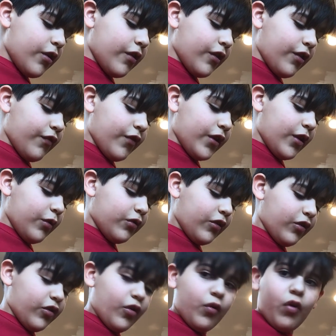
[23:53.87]
I'm sorry this
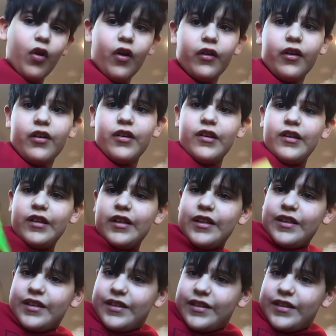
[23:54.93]
video took so long.